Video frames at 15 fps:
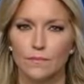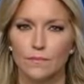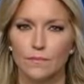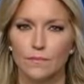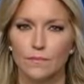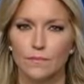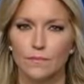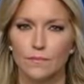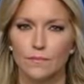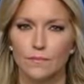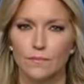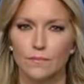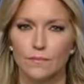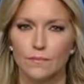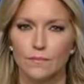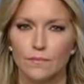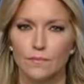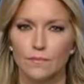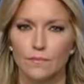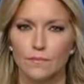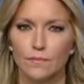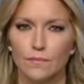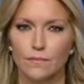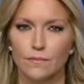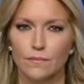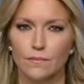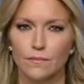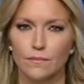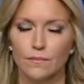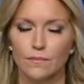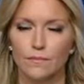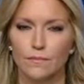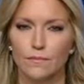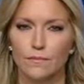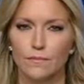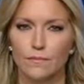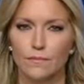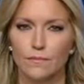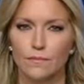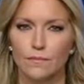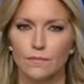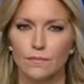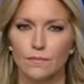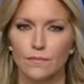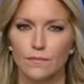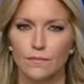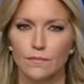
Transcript: No words are spoken by the person on screen.